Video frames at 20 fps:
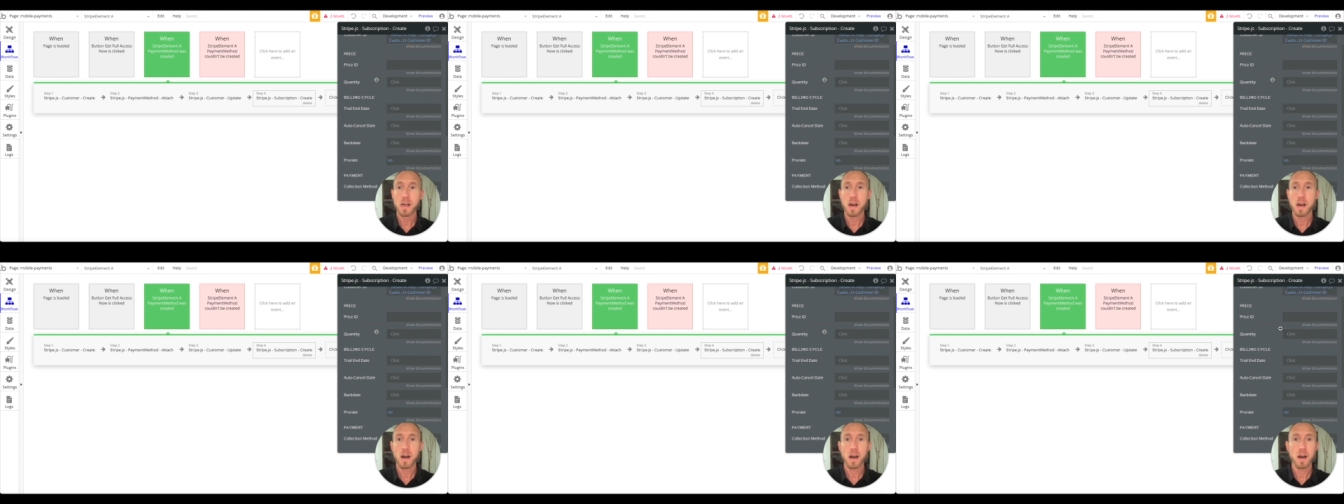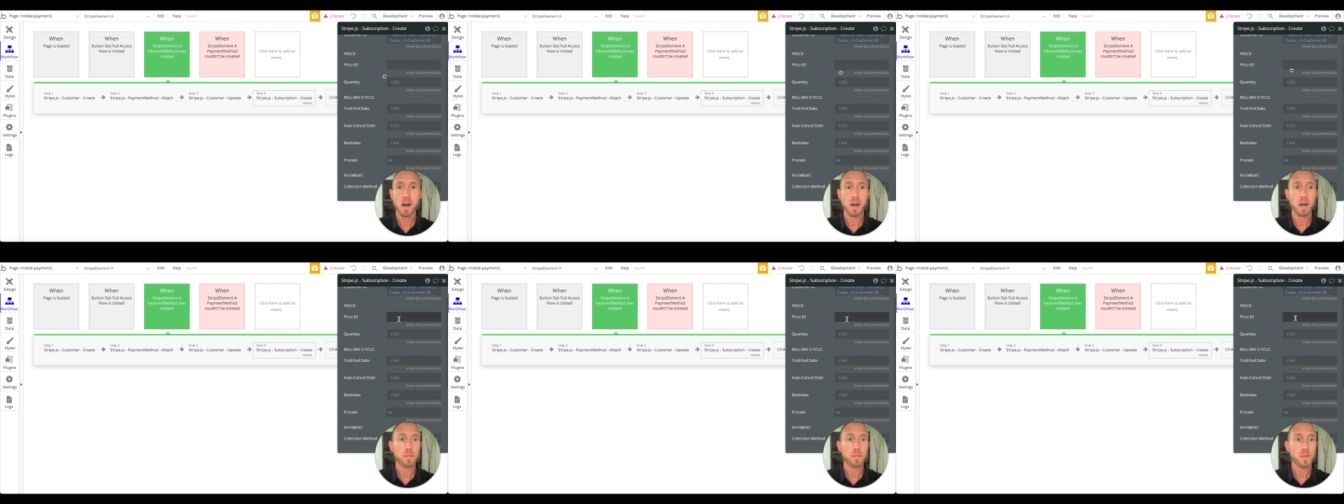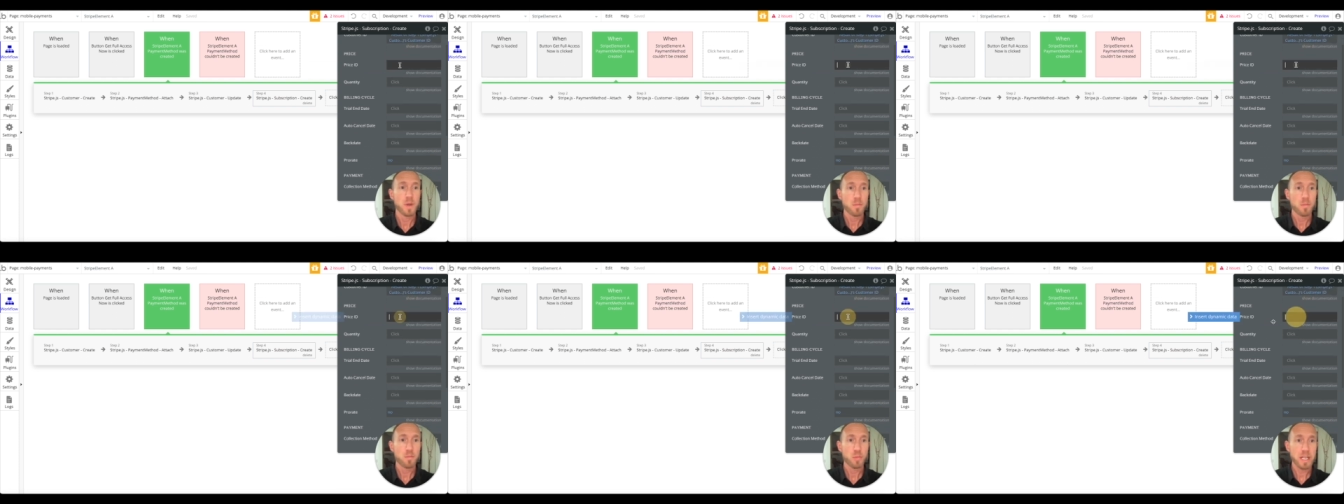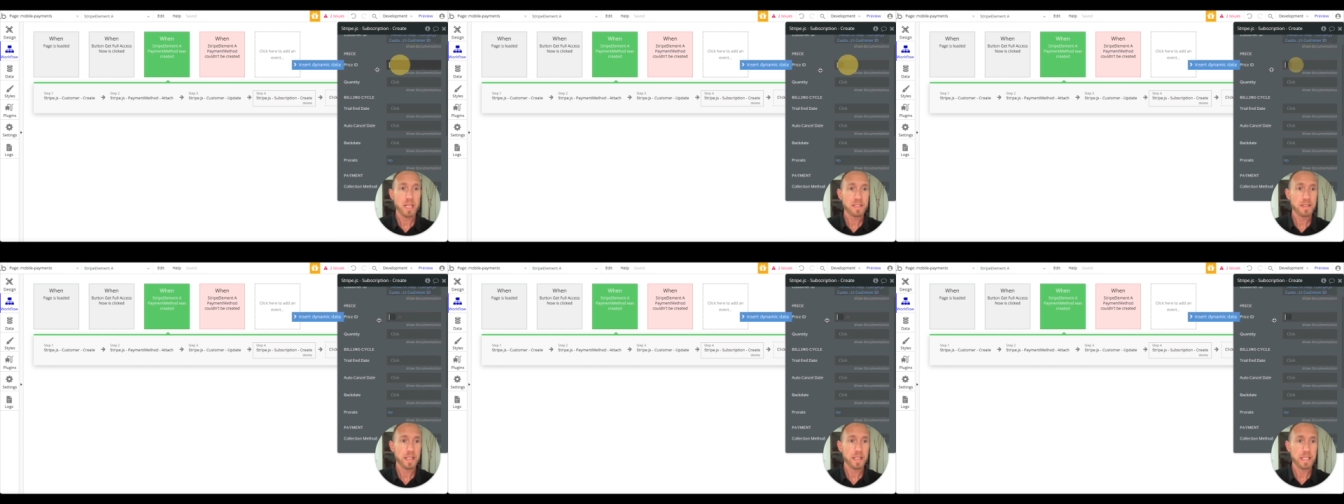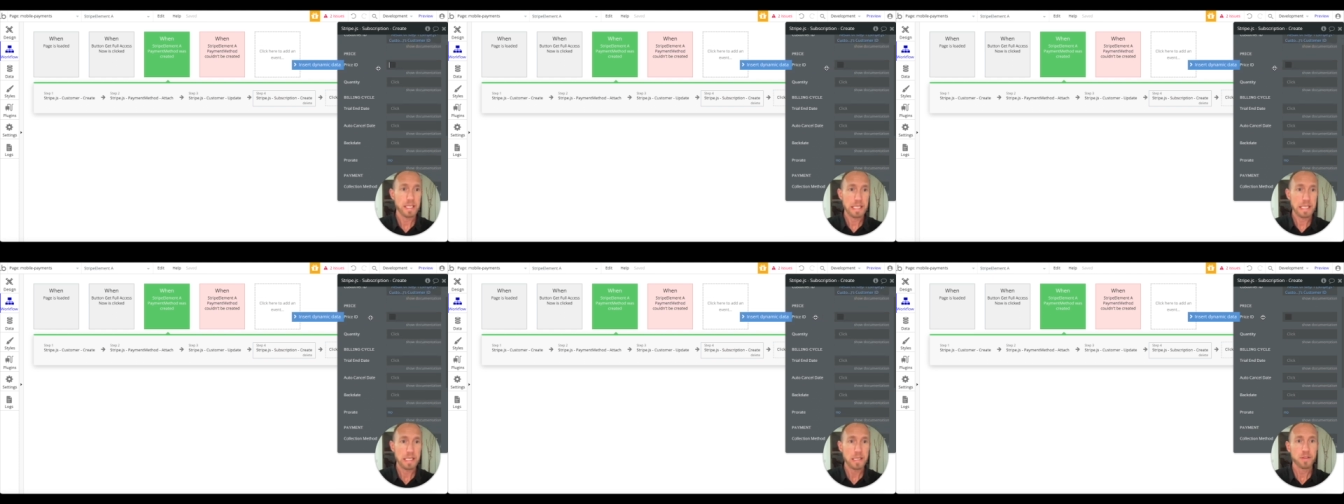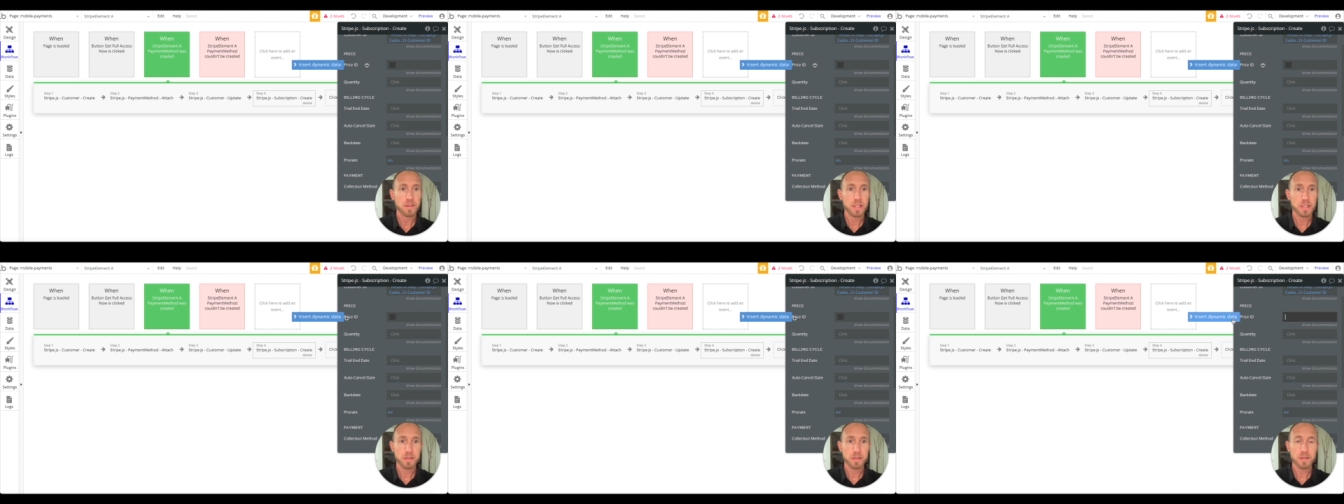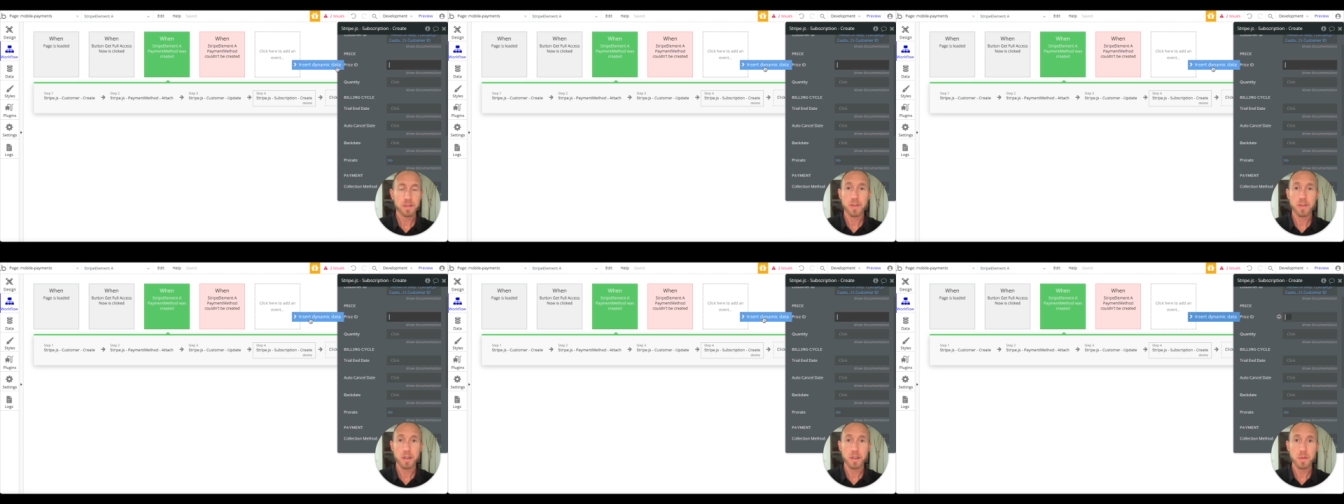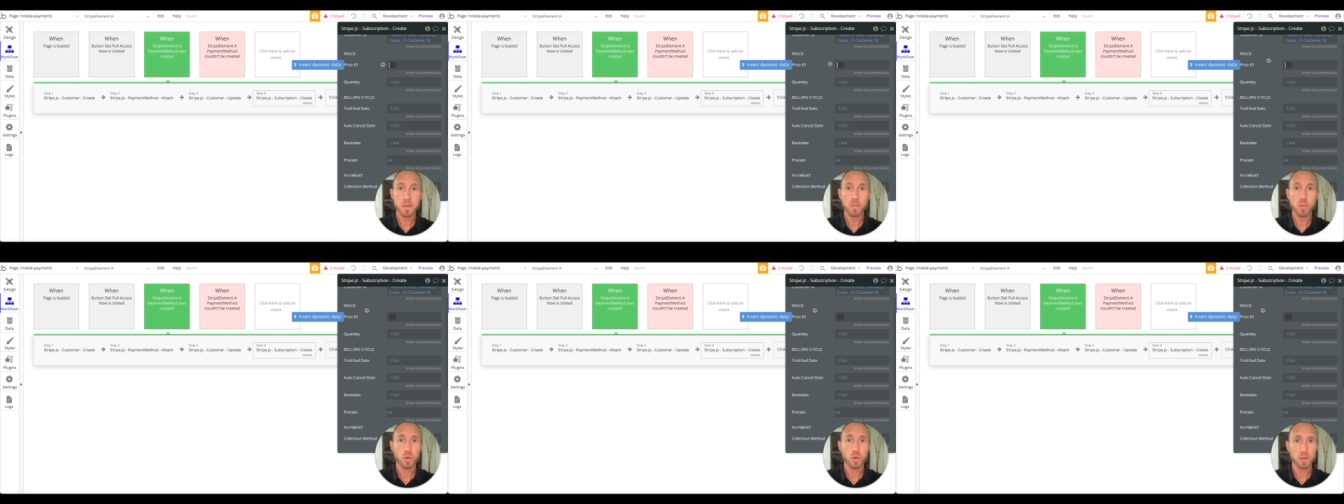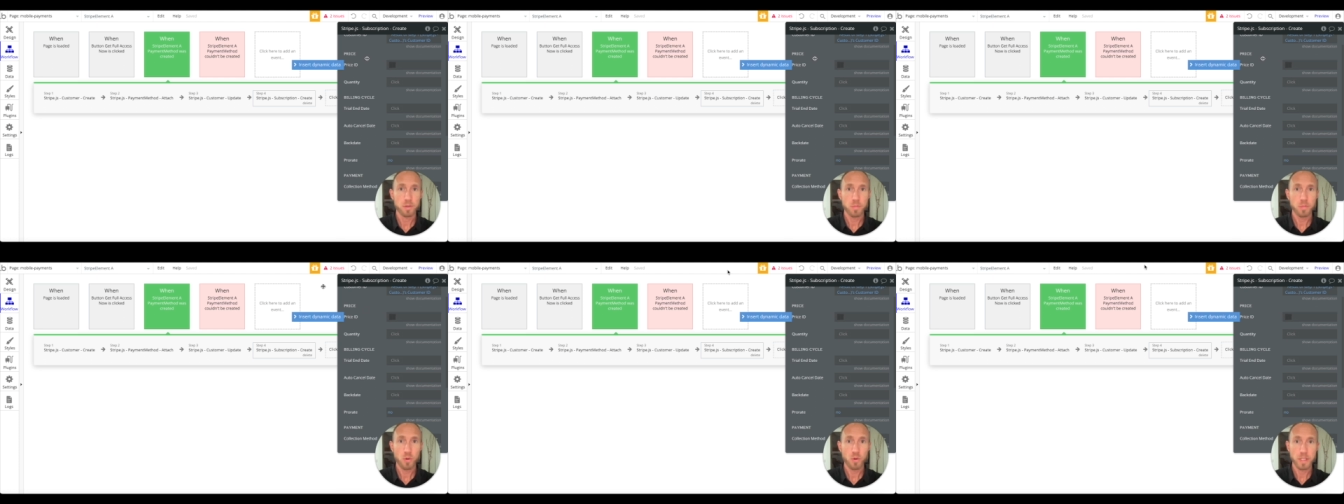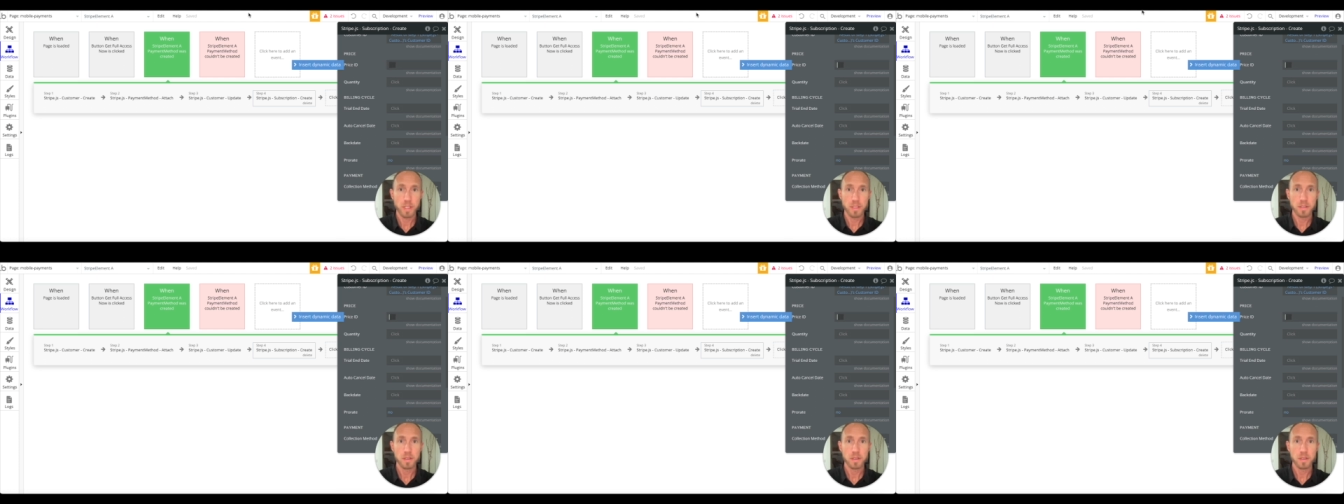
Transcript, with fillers: Um, price ID. This is a very important point.